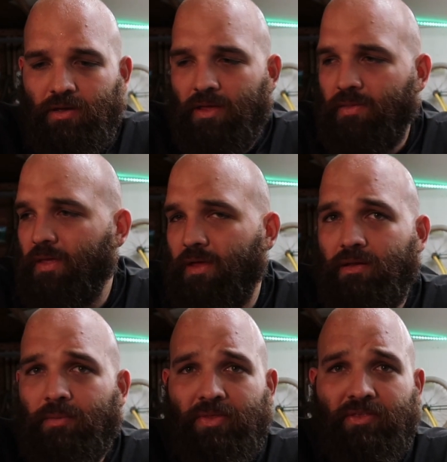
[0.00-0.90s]
And
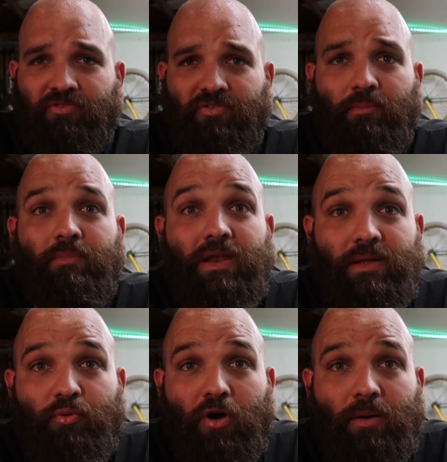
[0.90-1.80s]
then, I mean, this is a
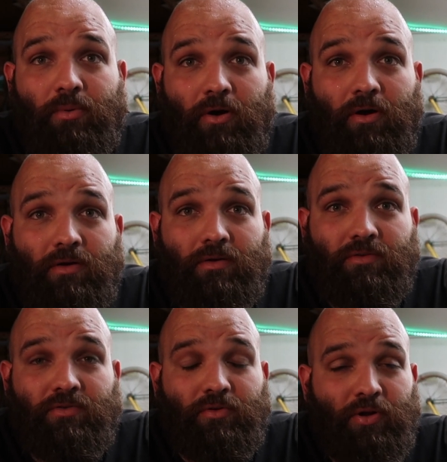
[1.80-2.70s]
mini pry bar,
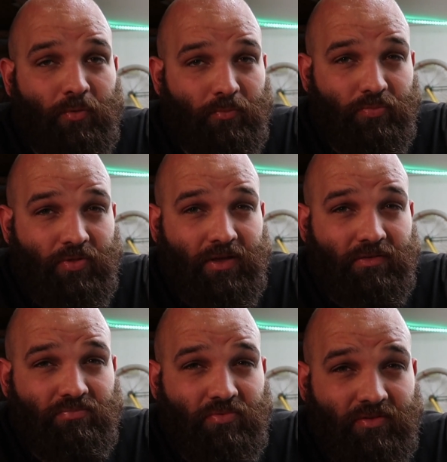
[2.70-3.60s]
so don't
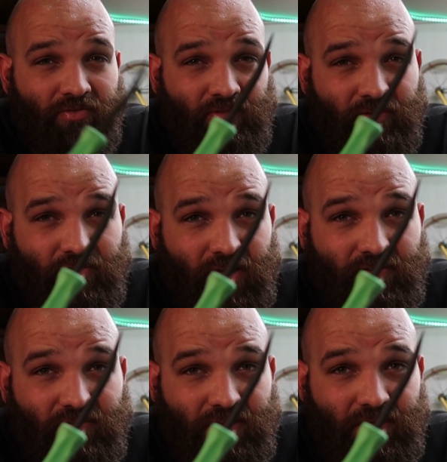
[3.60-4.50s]
think this is the
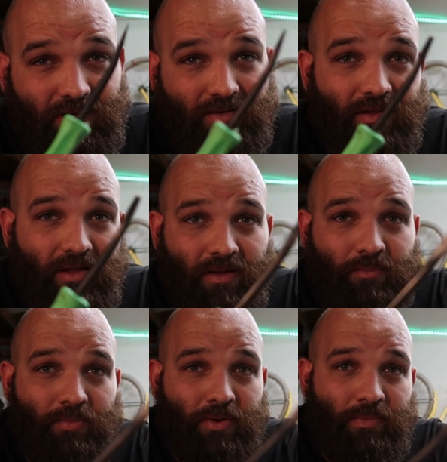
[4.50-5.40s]
size you need,
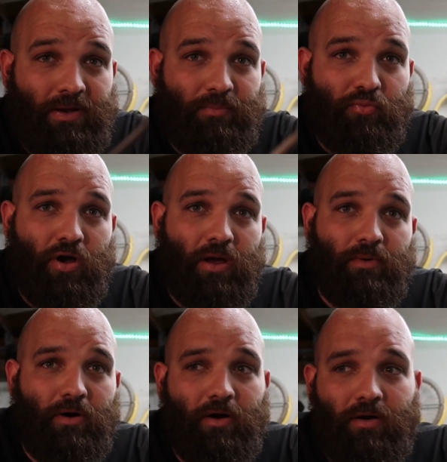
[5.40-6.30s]
but a mini pry
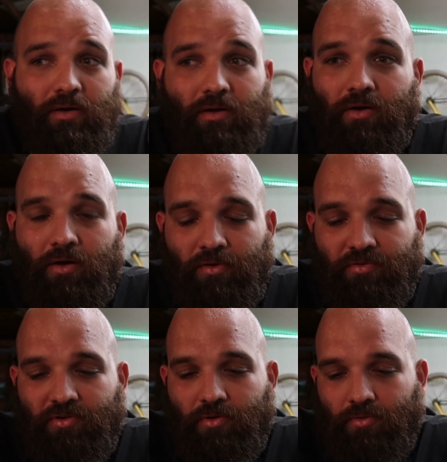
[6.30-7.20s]
bar
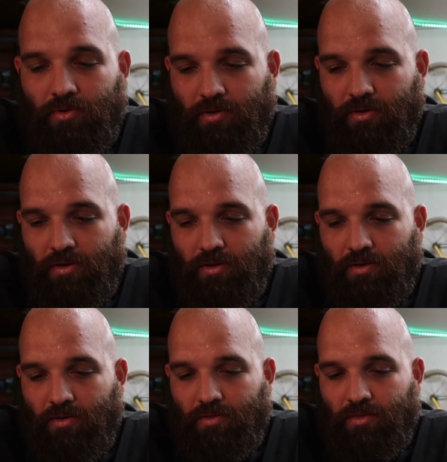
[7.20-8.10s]
also.
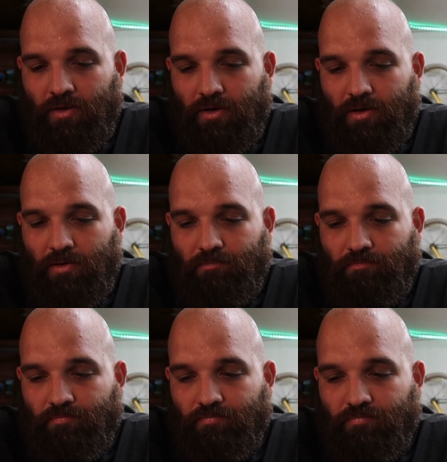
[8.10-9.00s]

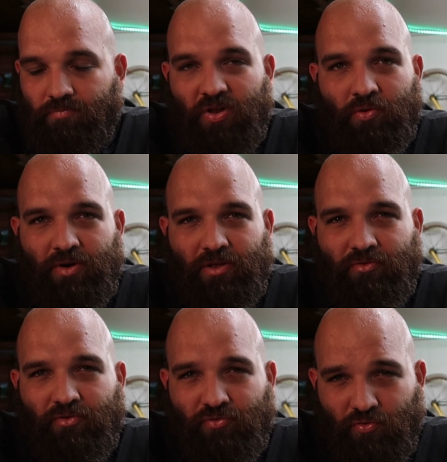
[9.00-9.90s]
You don't want to
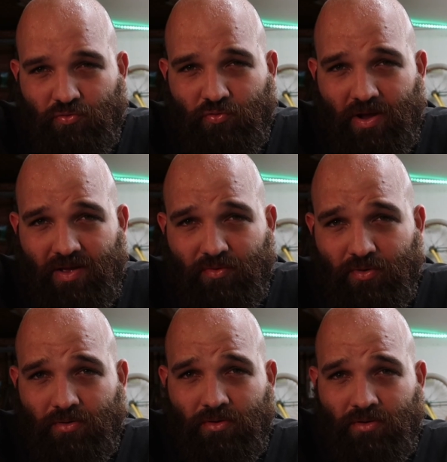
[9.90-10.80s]
use your
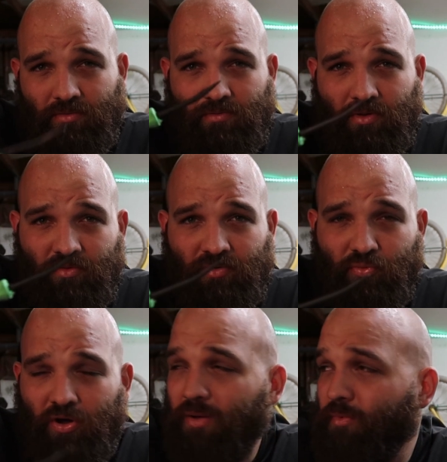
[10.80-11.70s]
screwdriver, you use a
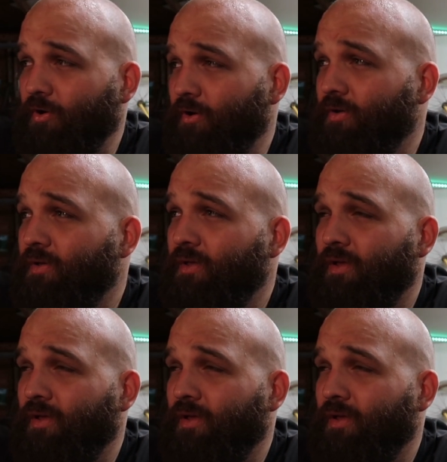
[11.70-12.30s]
pry bar.